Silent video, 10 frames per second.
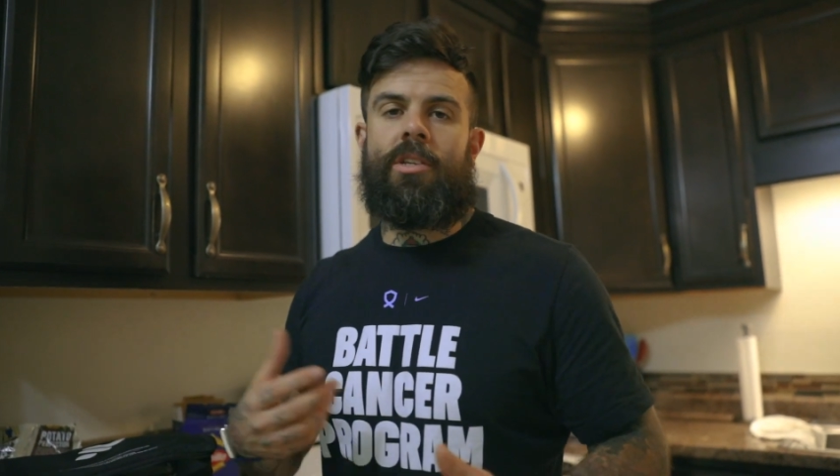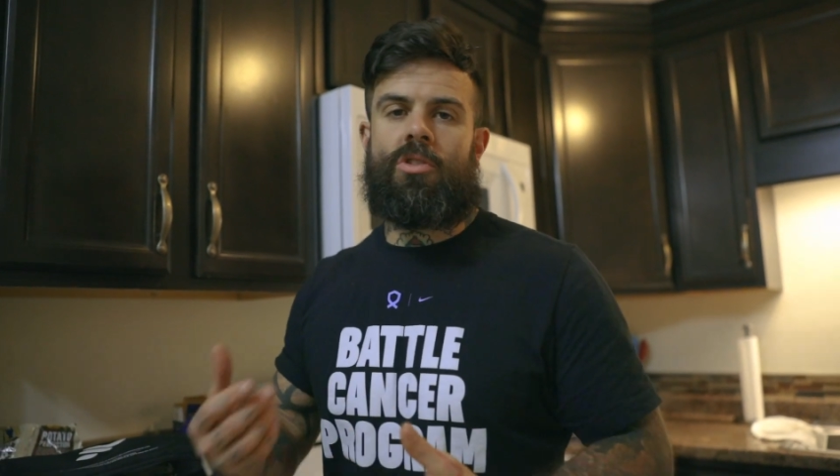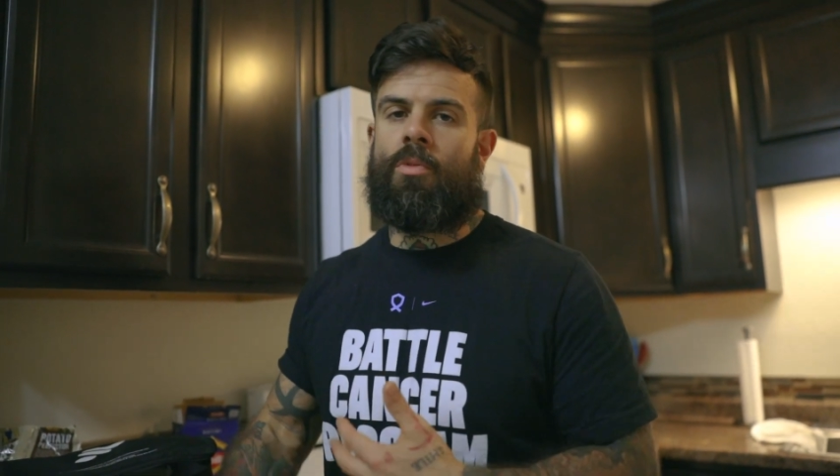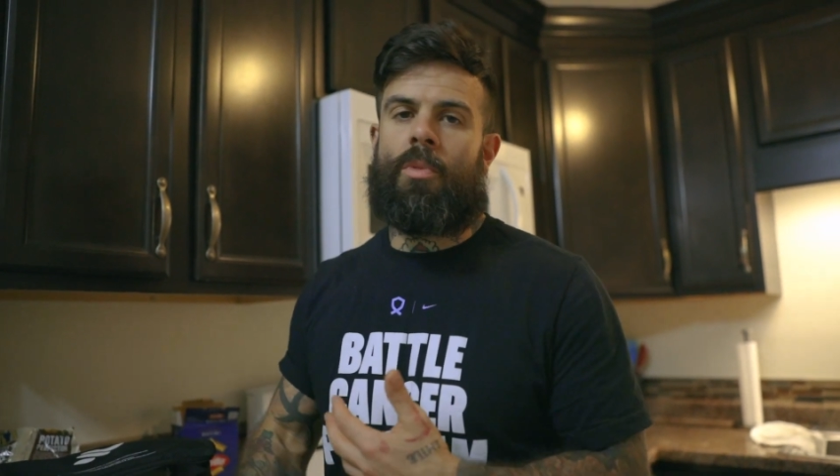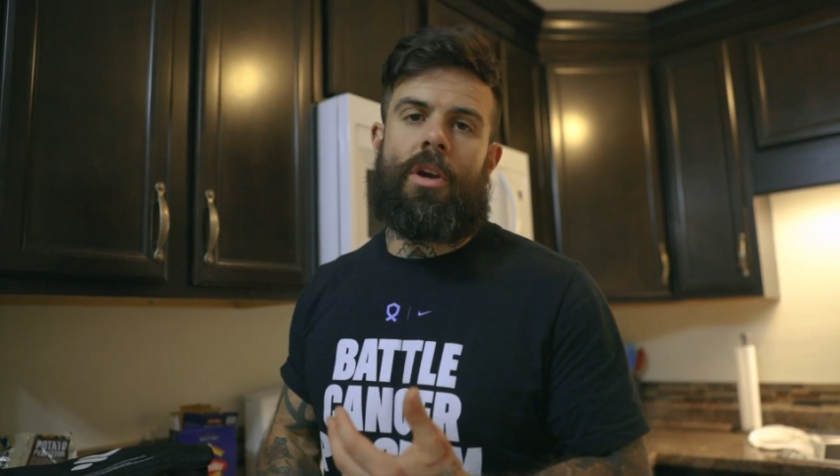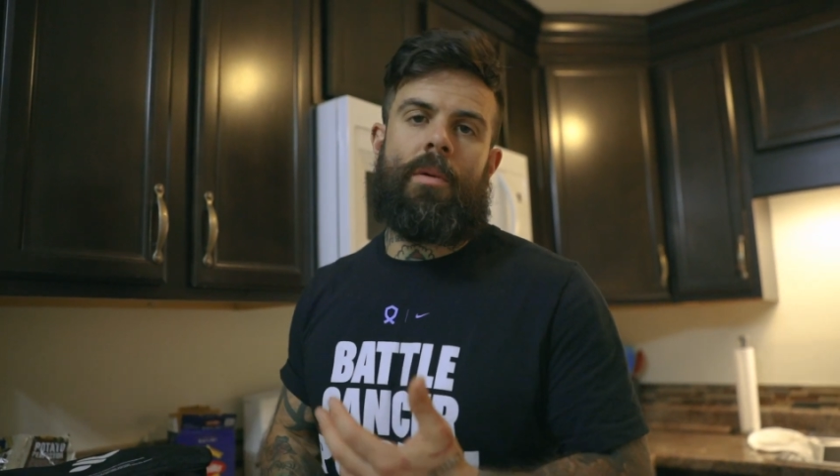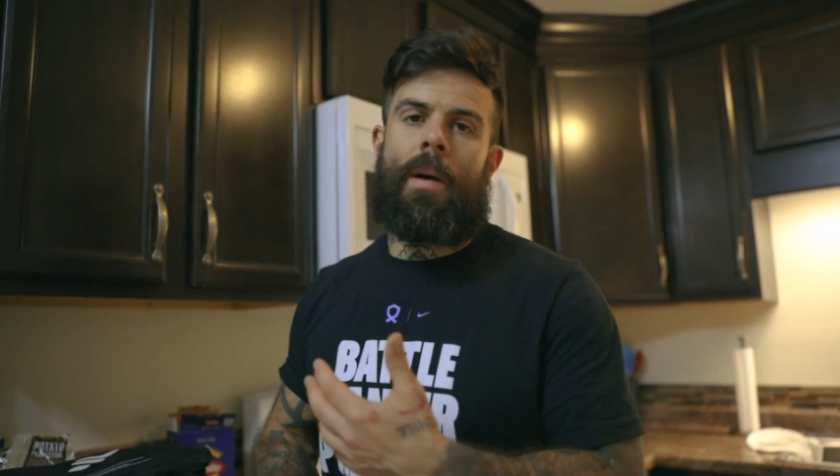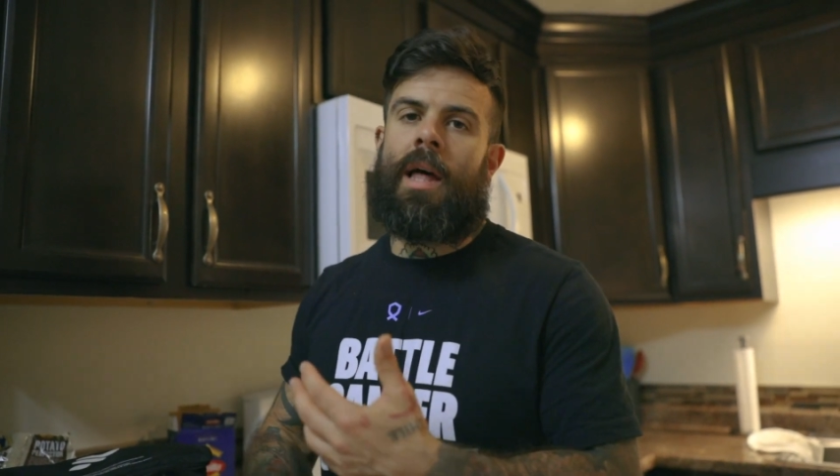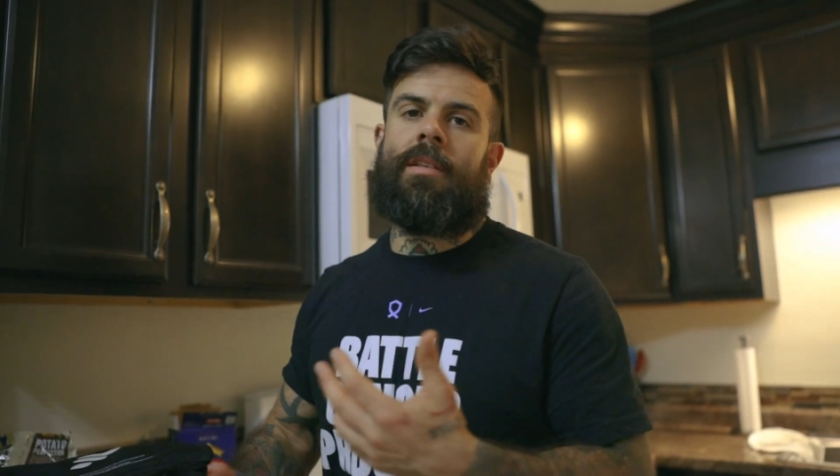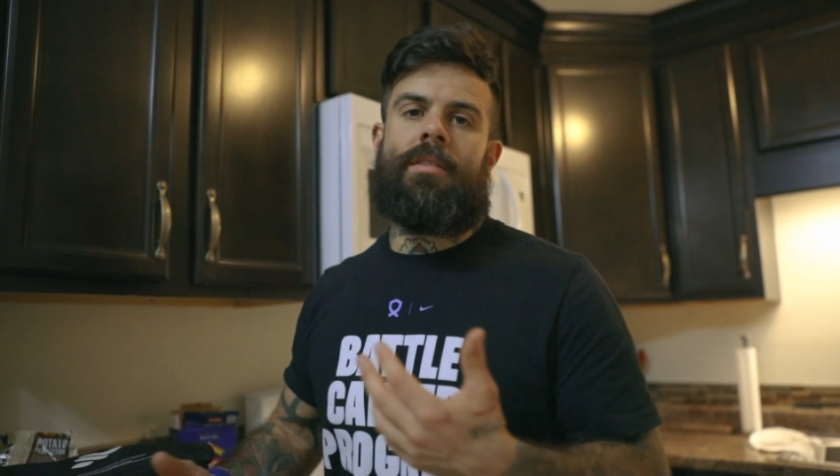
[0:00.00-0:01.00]
your stomach
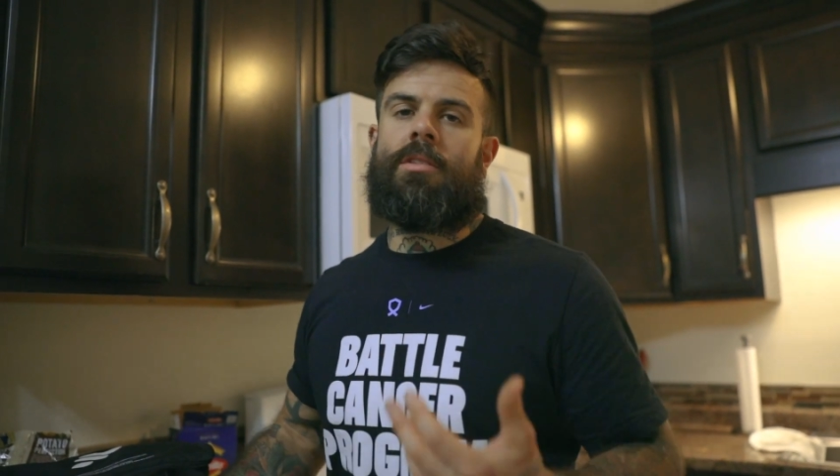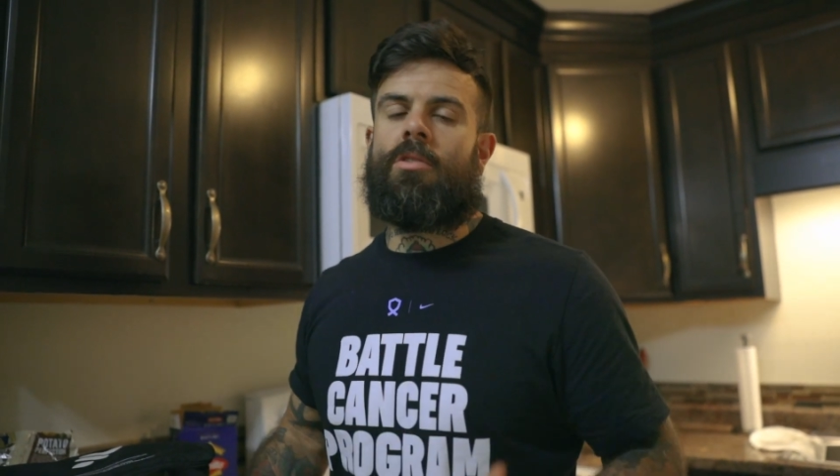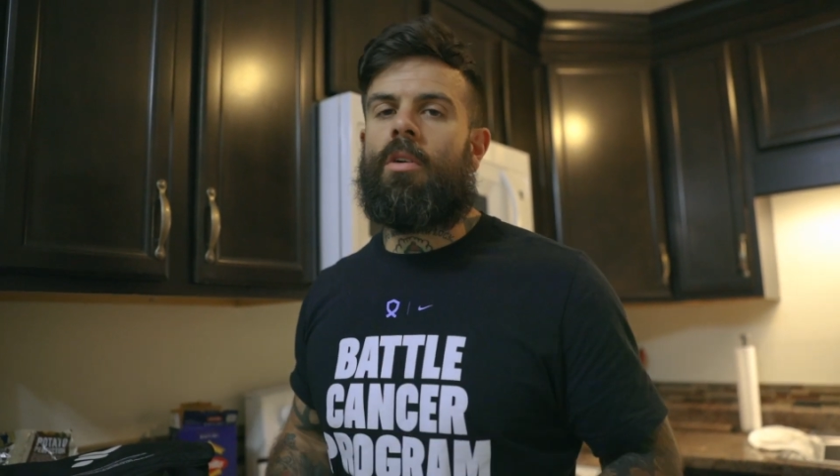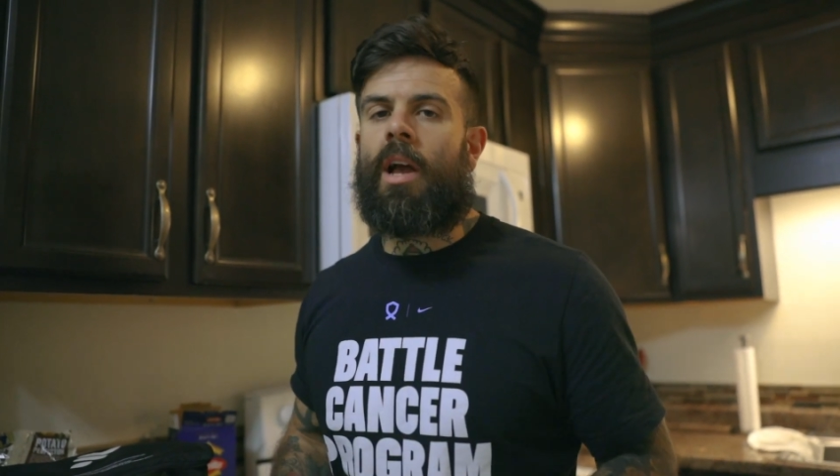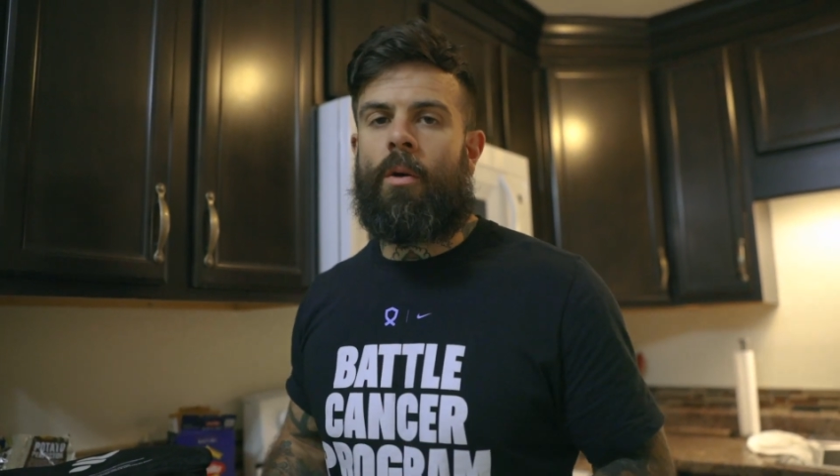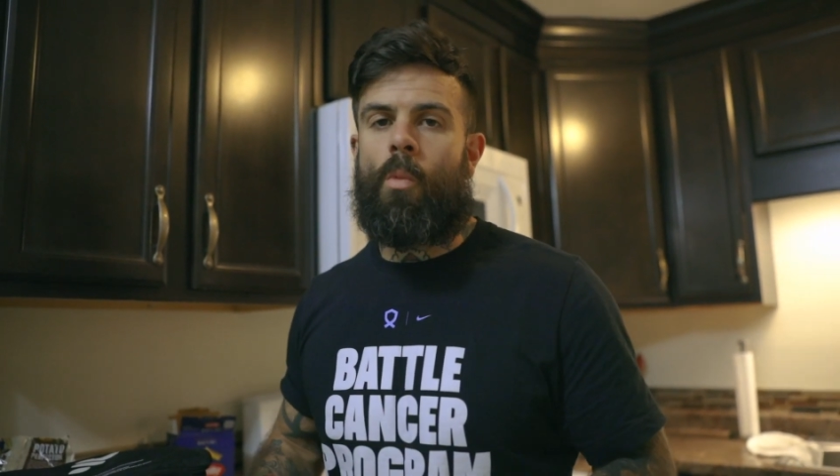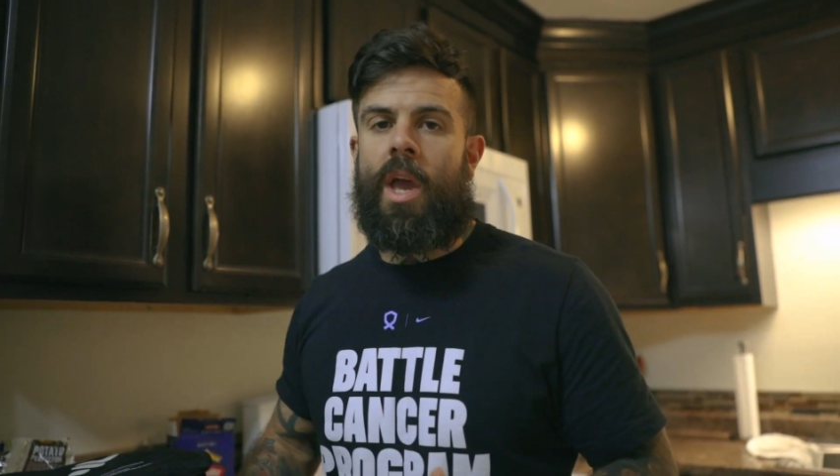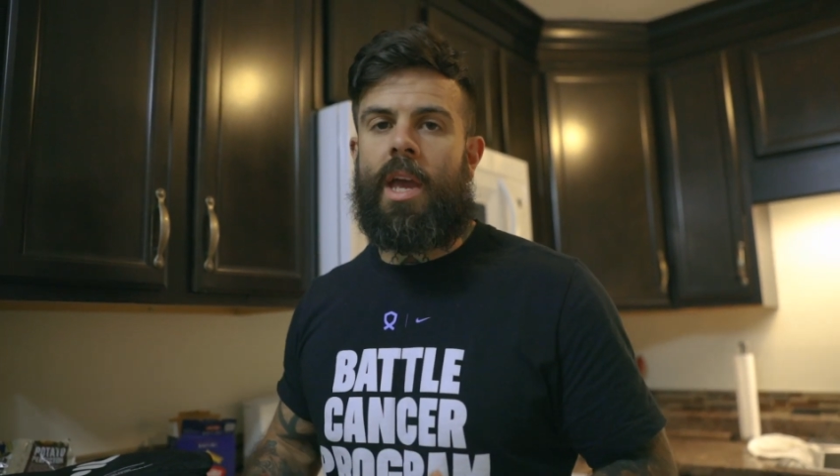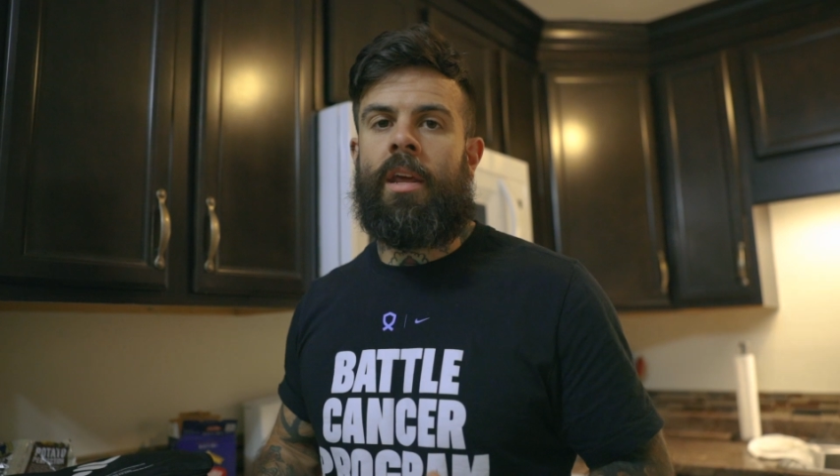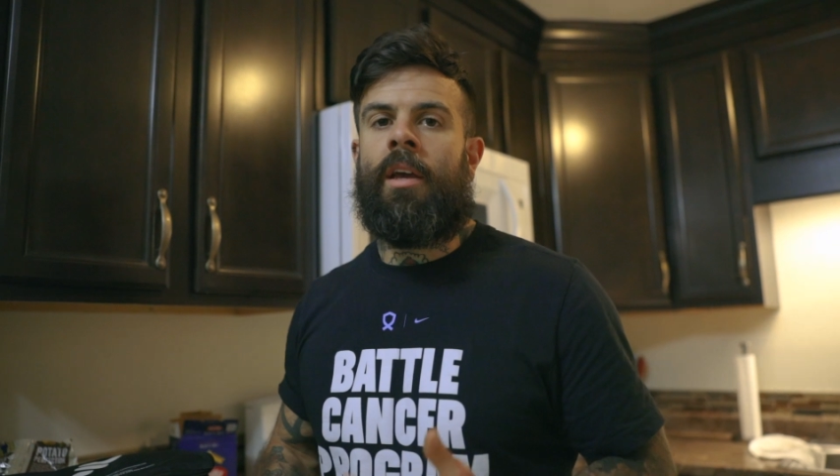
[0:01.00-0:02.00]
balance is all kind of
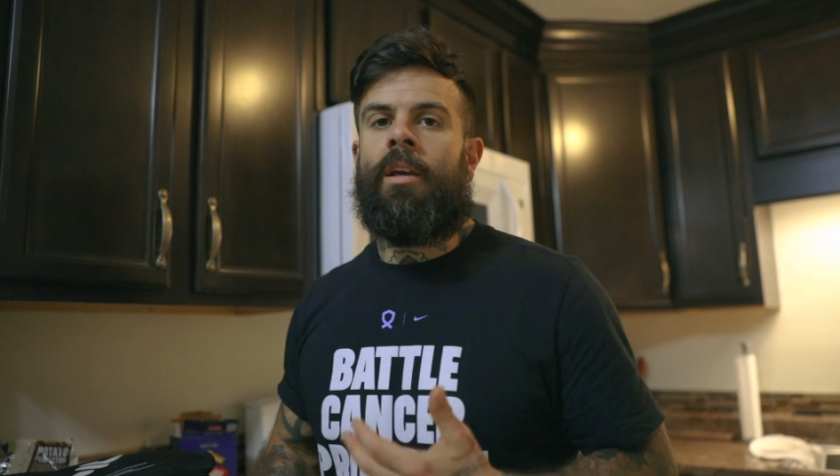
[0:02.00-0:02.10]
weird.